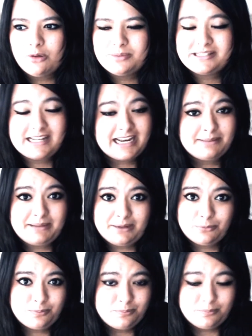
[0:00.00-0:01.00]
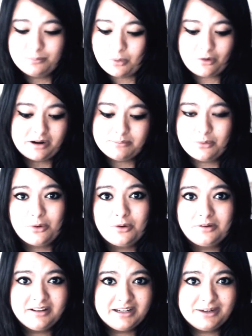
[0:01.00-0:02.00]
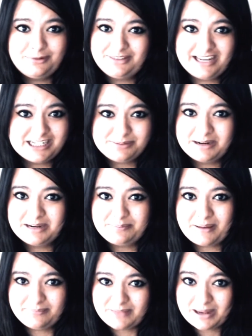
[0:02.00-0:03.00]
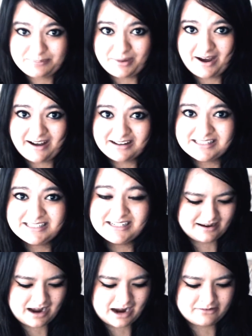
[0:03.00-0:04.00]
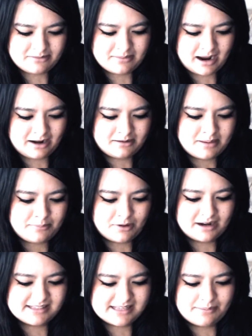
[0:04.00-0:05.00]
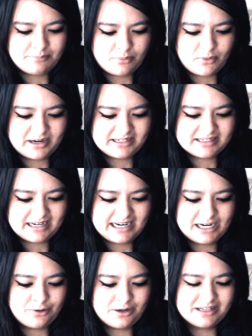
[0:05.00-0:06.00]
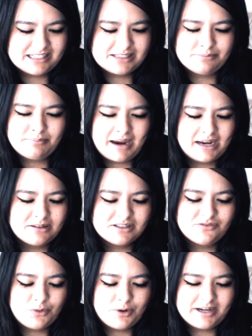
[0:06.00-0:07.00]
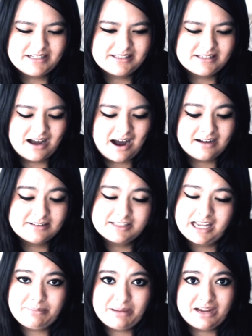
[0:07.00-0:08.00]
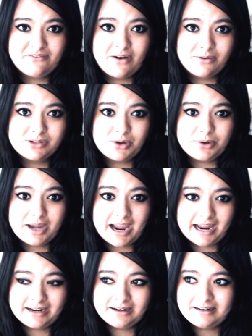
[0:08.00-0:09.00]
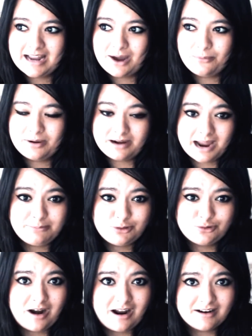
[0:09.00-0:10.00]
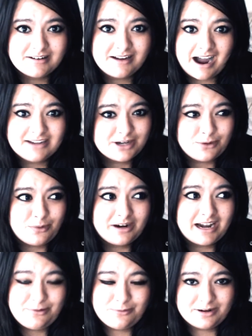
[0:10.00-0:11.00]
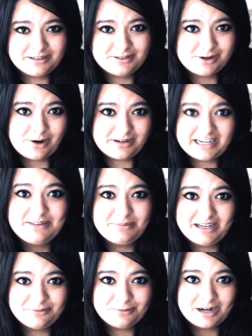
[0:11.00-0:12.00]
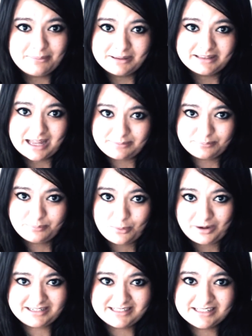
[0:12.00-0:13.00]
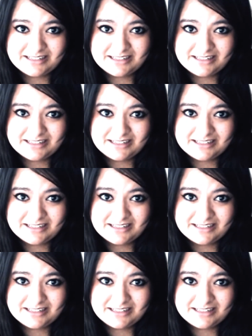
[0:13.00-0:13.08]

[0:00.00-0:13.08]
was hitting me more and more with each minute that passed. I remember at some point hearing this male's voice asking me if I was okay. Now, when I'm drunk, I don't want anyone to go near me when I'm at that point.